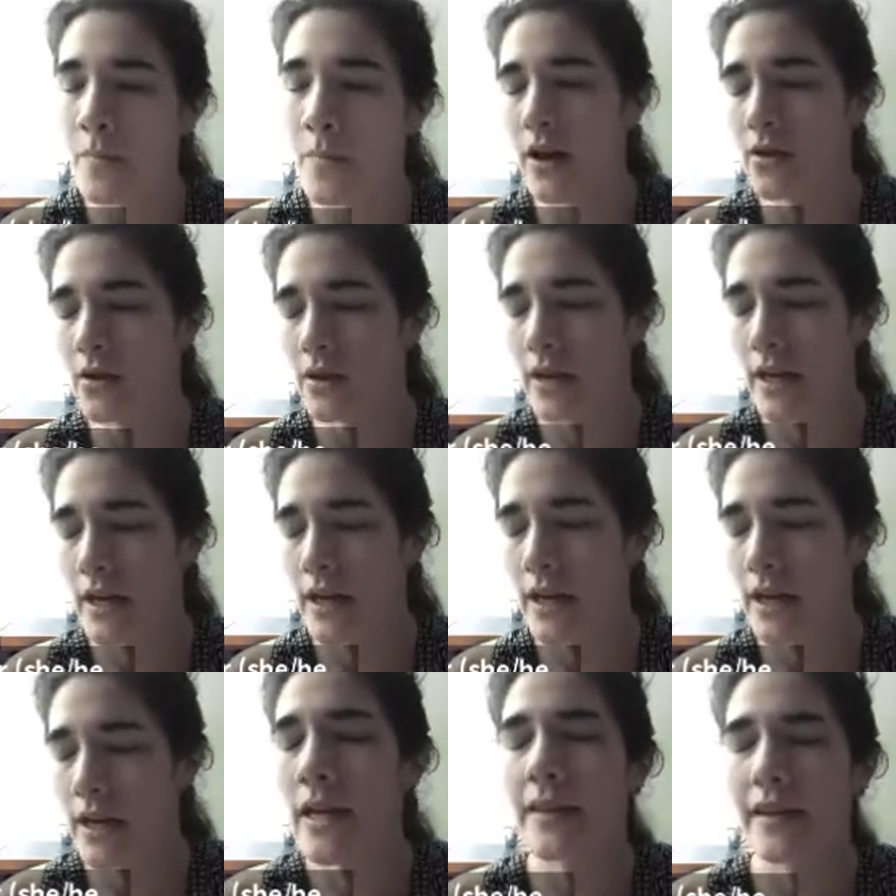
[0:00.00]
about
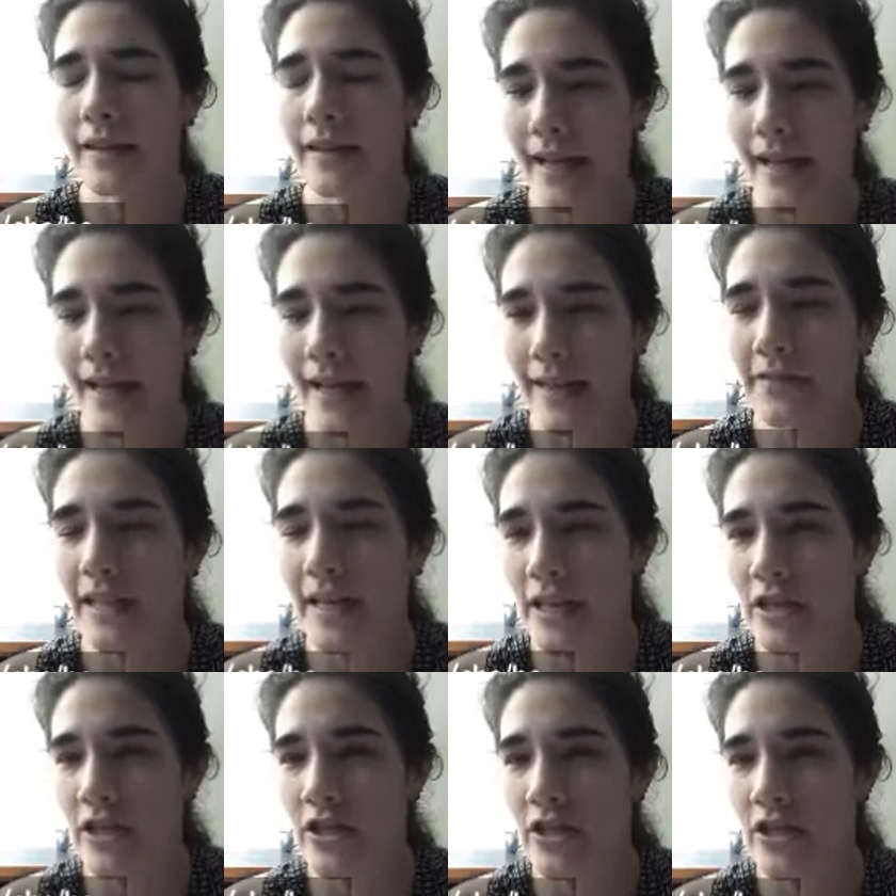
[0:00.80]
the
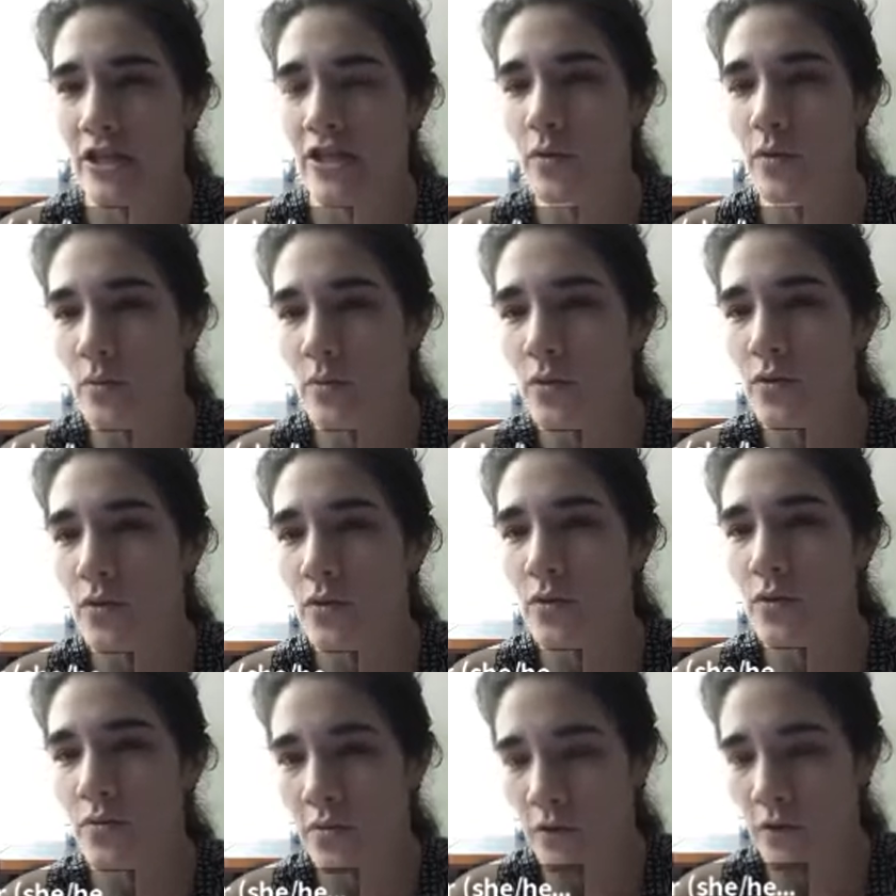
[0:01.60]
classification of
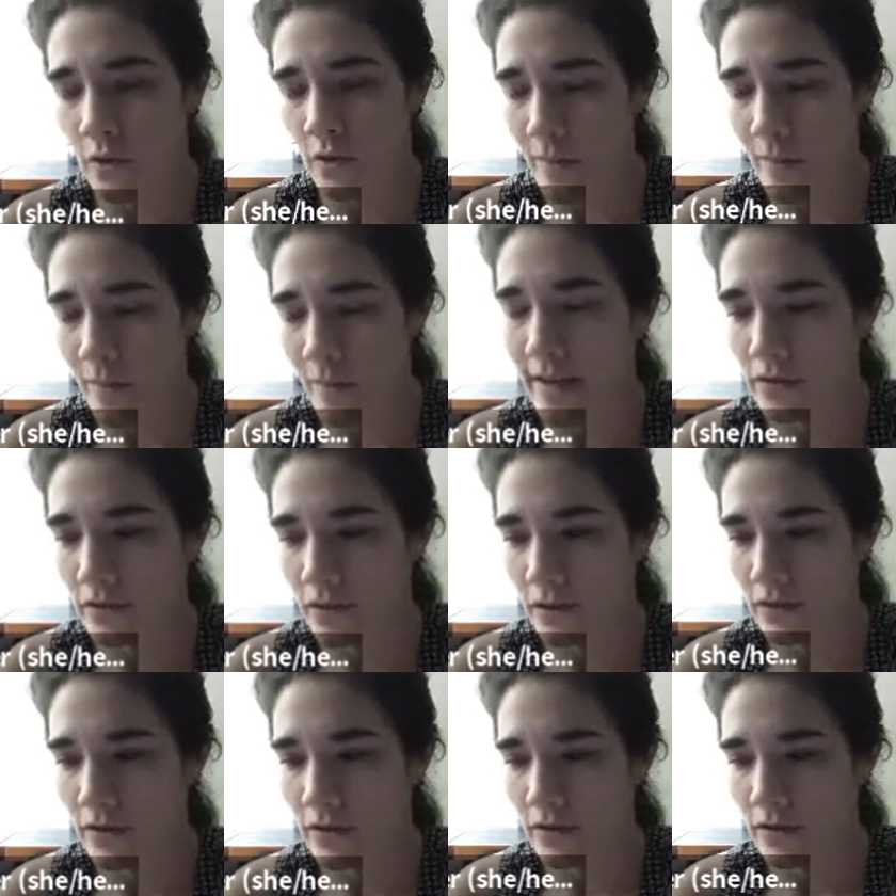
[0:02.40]
smooth four
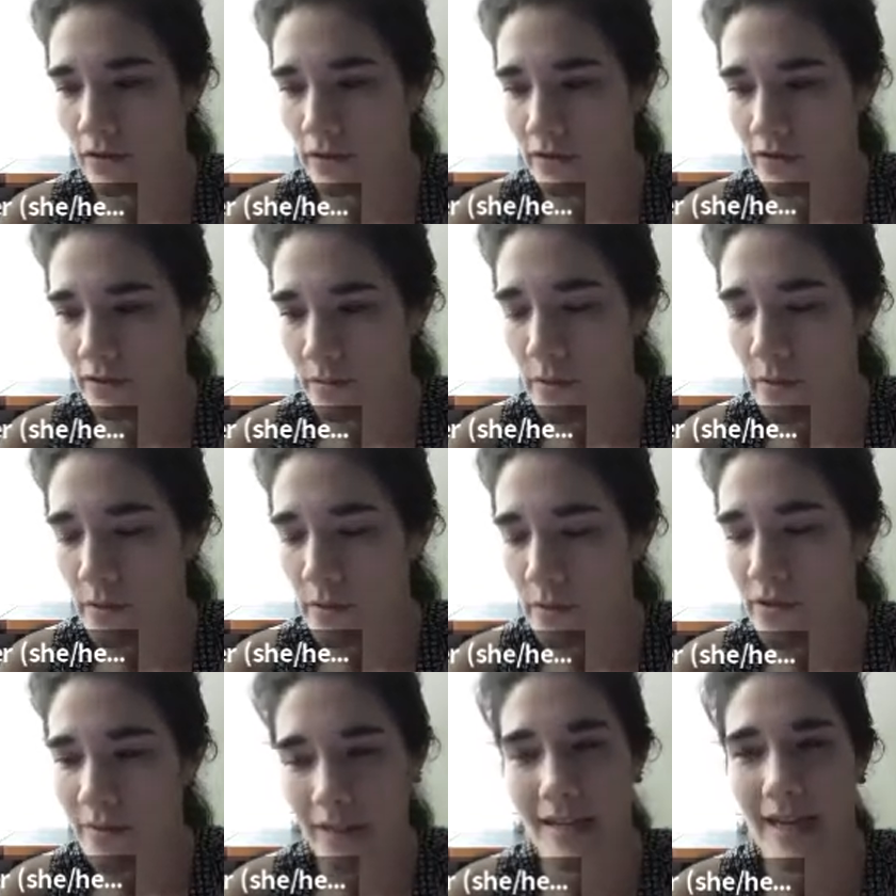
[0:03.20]
manifolds,
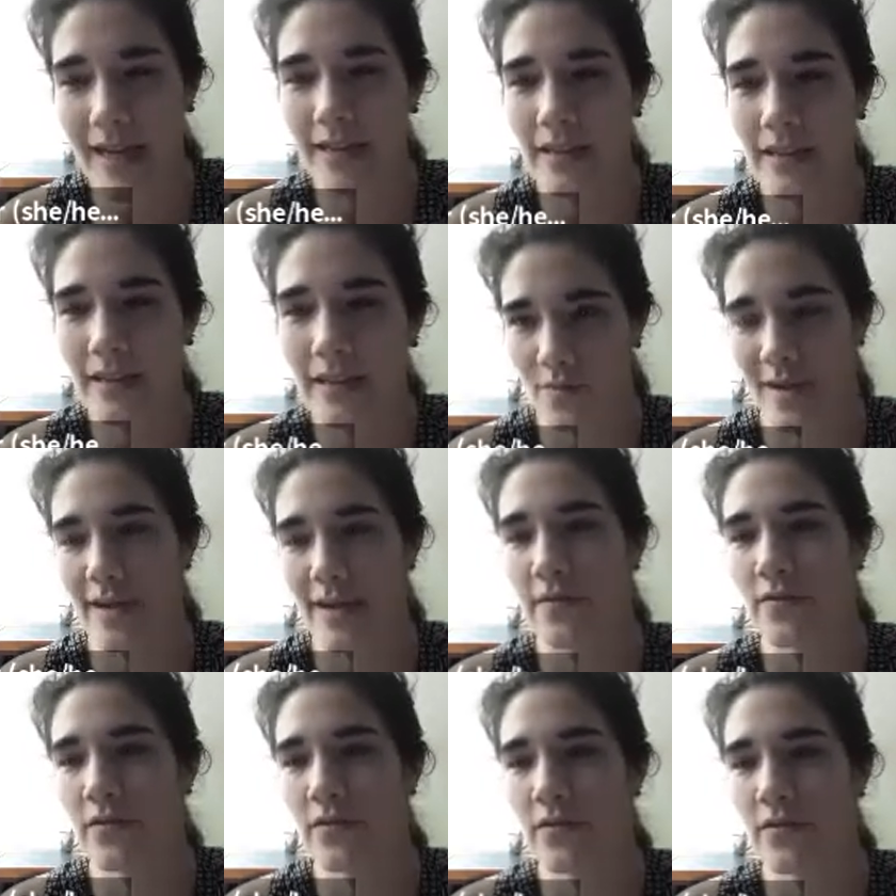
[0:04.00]
smooth simply connected four
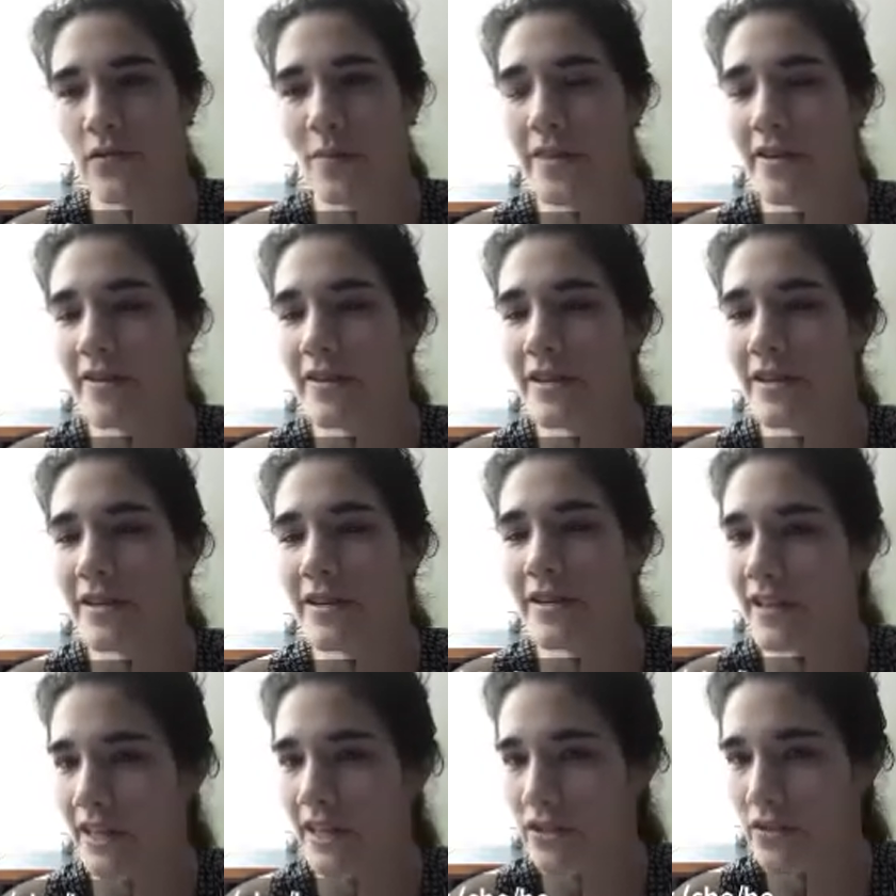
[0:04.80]
manifolds by their
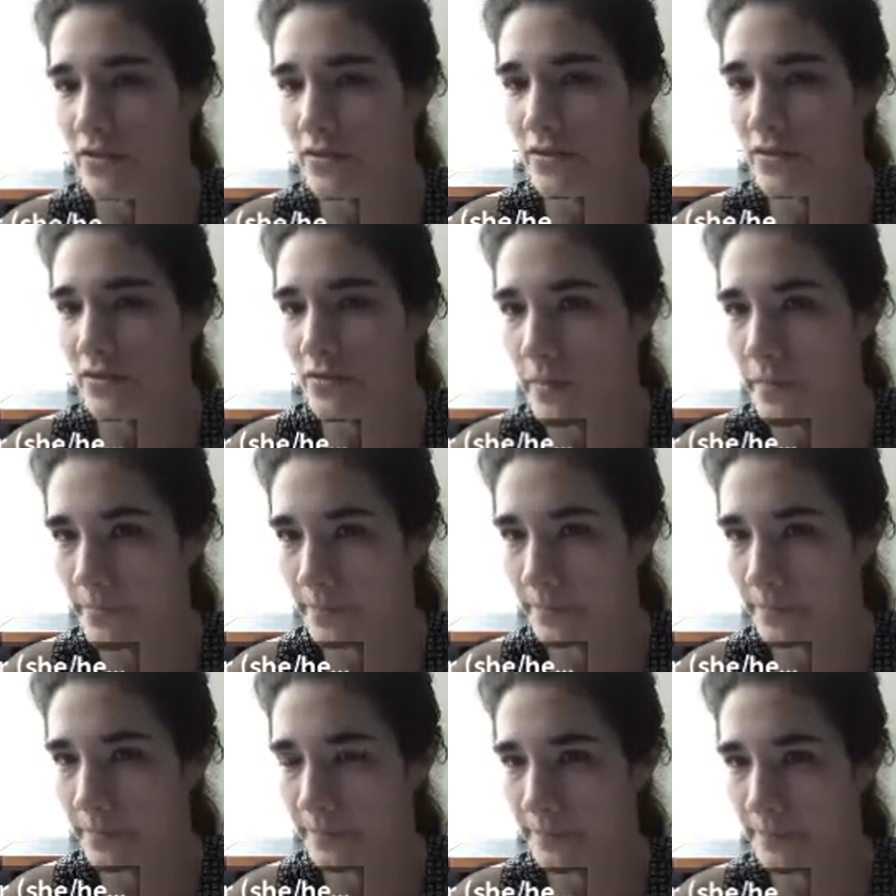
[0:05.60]
intersection
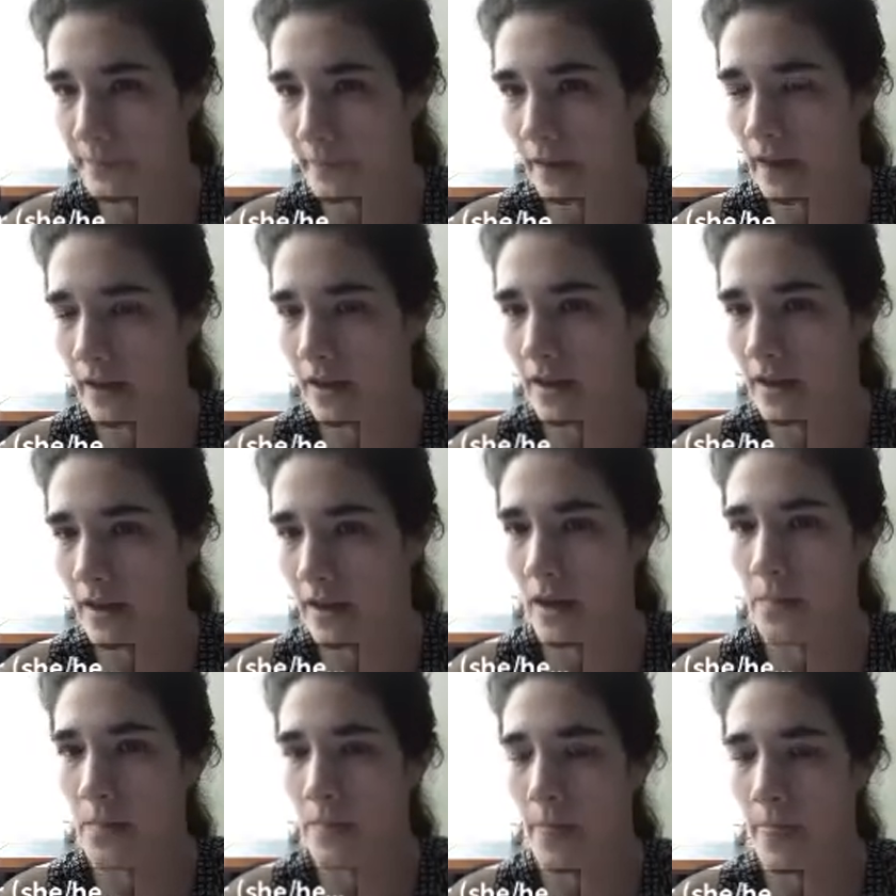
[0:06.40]
form.
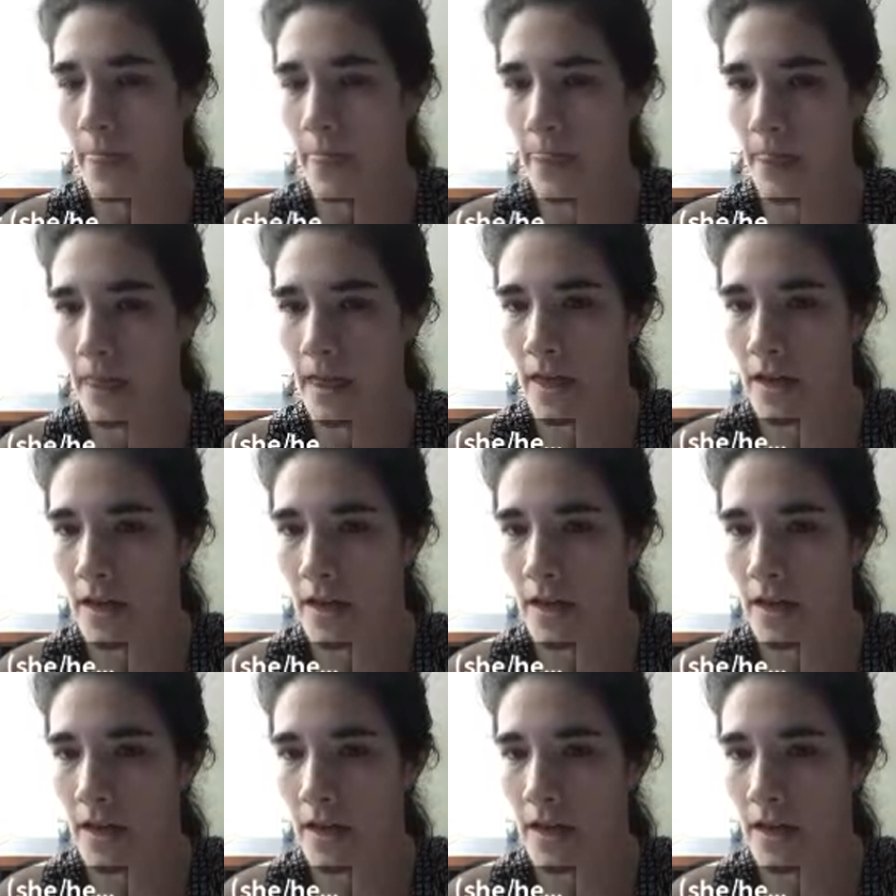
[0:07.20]
That